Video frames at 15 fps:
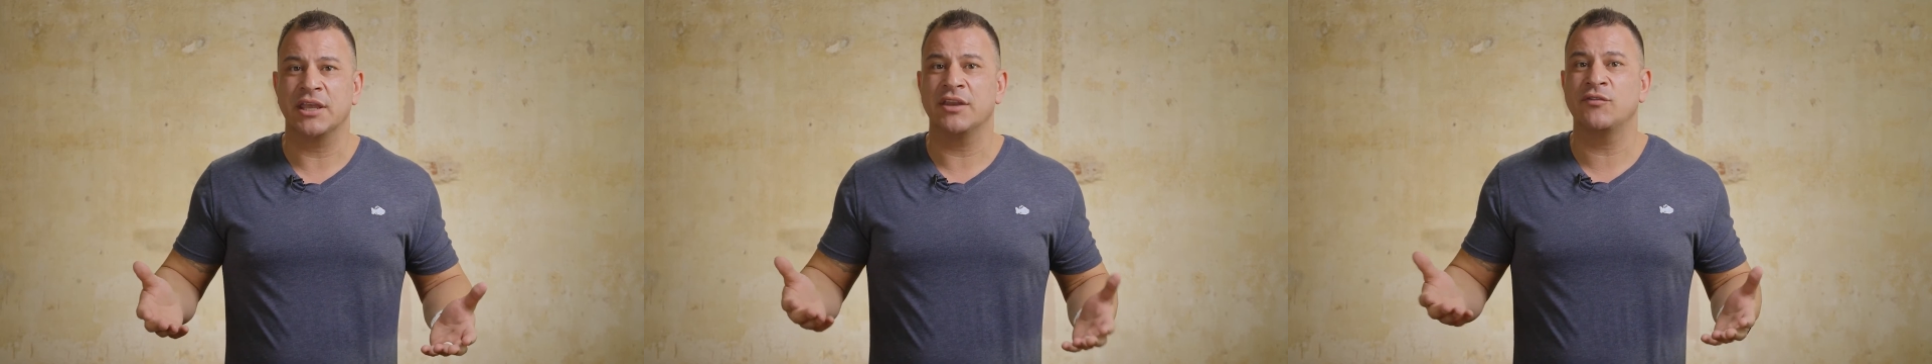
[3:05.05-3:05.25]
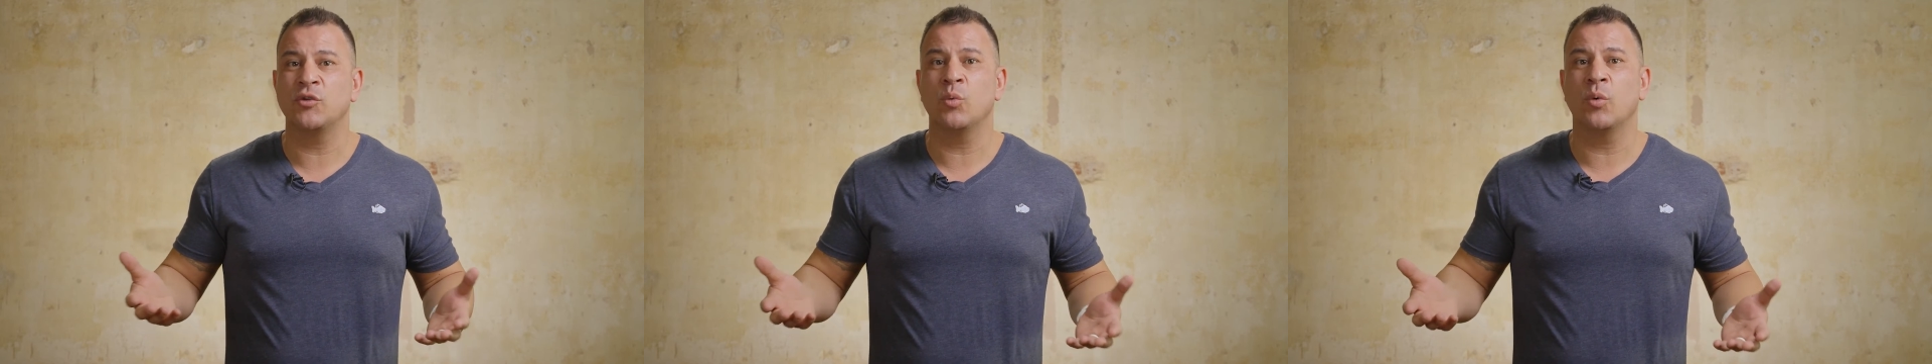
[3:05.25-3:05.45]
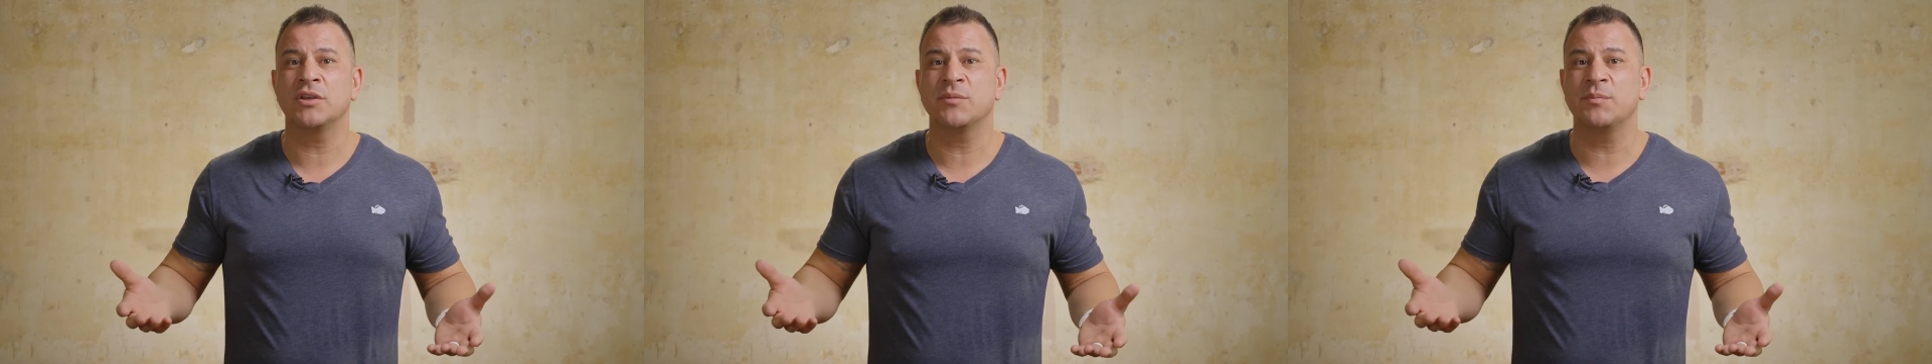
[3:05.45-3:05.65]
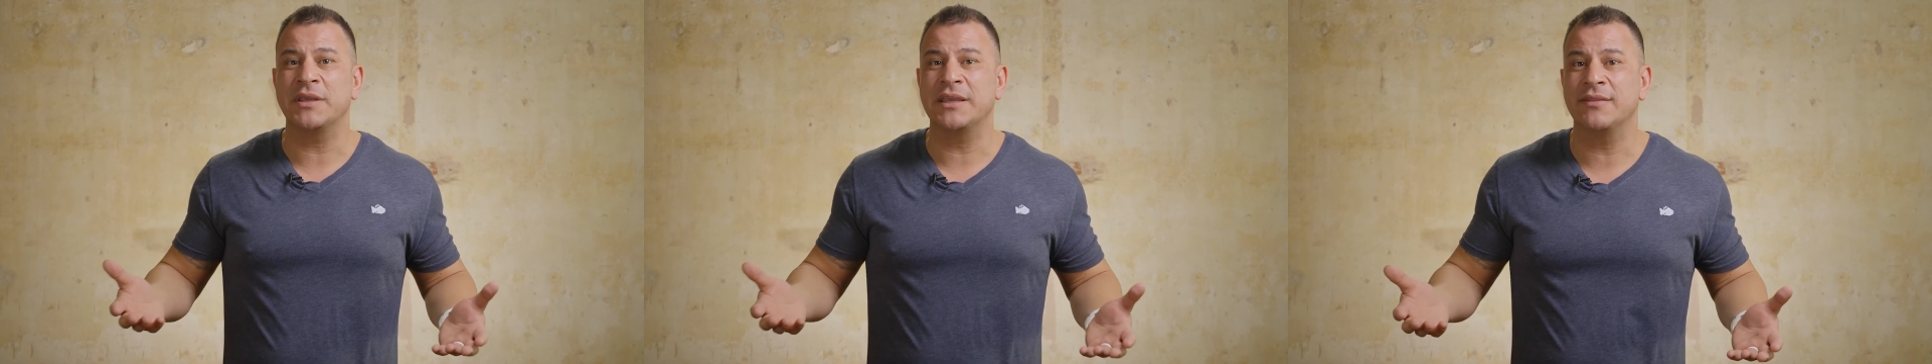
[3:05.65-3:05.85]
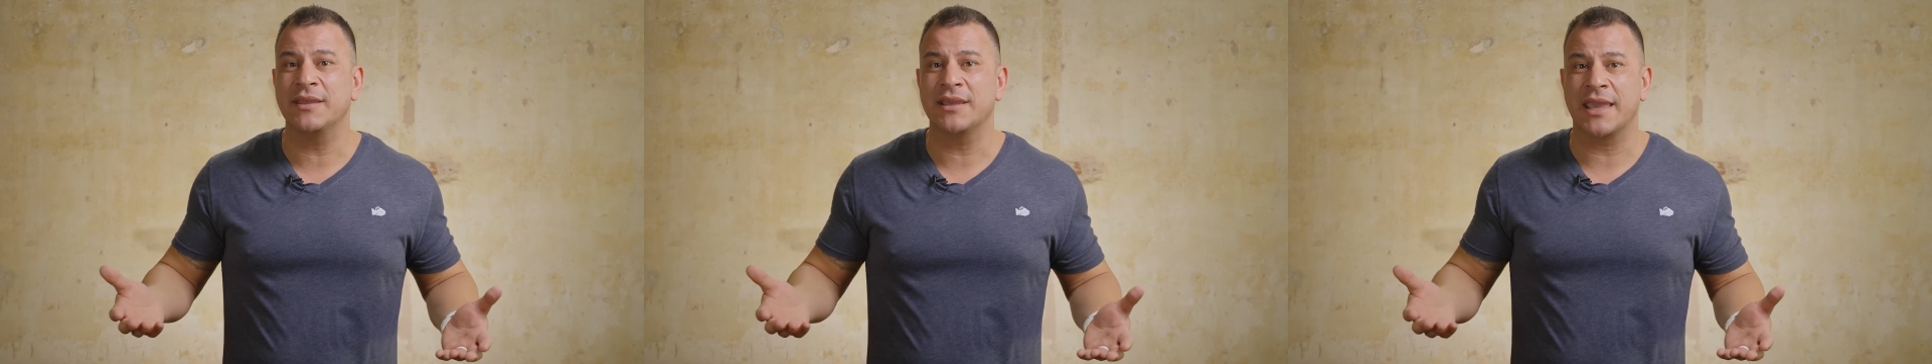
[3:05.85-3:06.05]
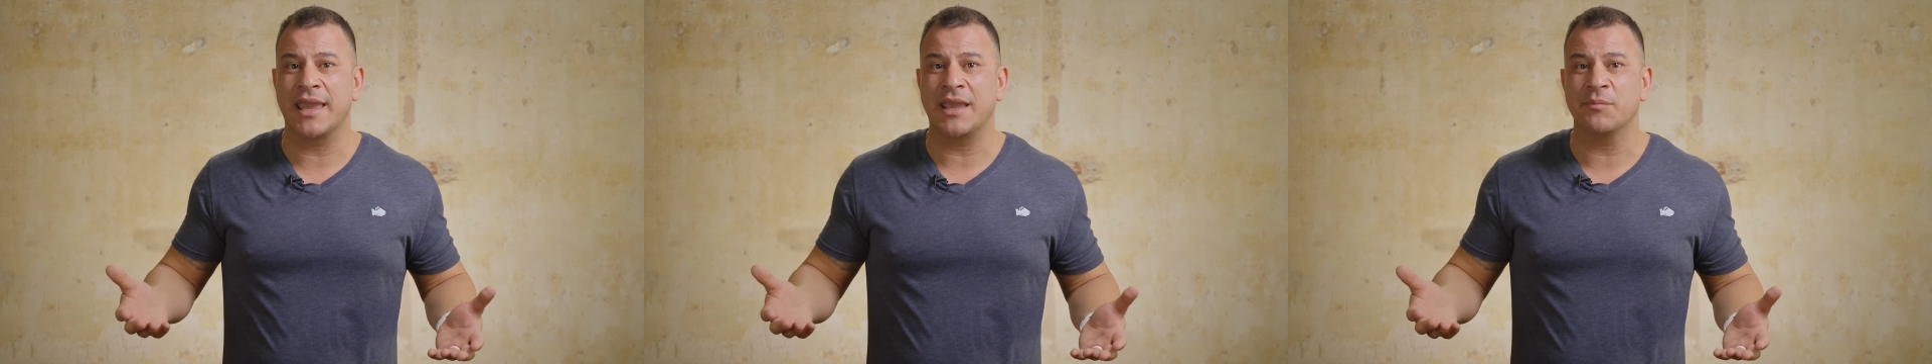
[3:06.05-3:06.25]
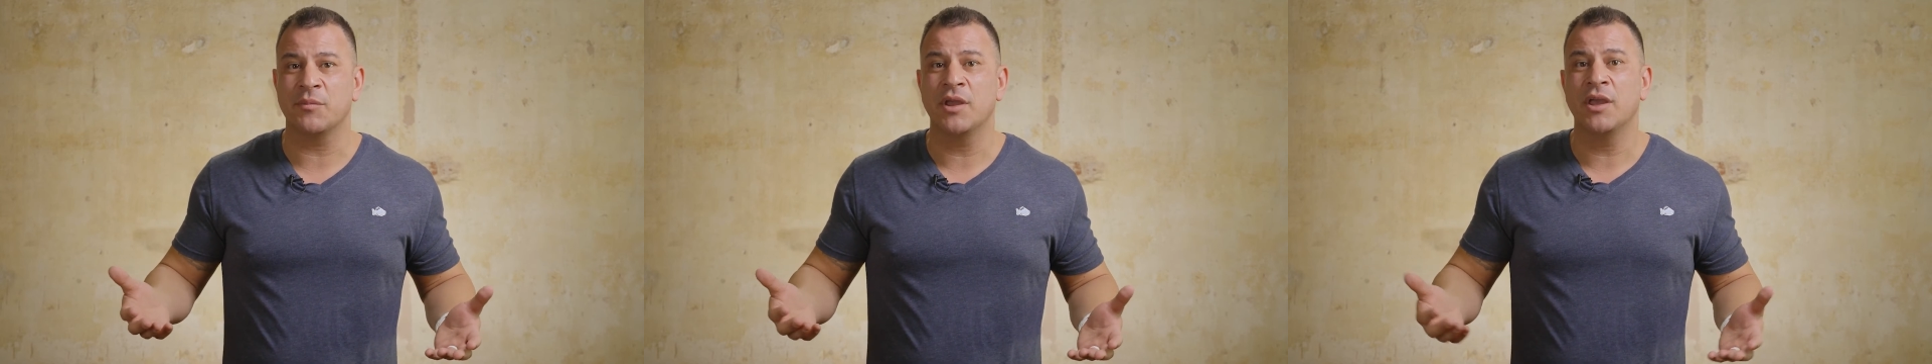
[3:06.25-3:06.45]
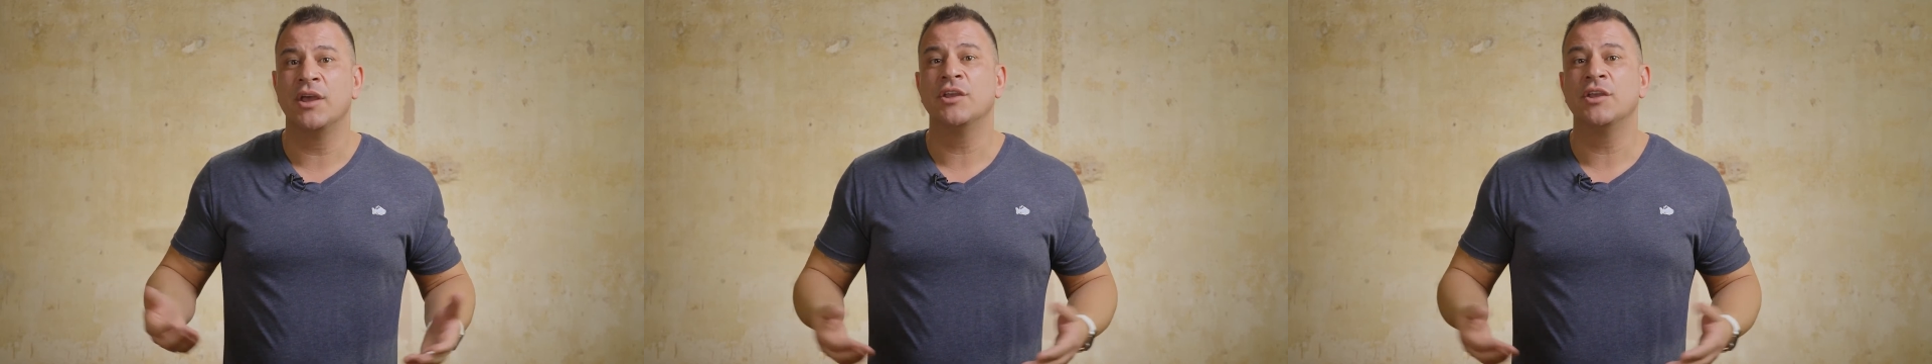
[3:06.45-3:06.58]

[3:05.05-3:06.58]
and if you want to be in the game,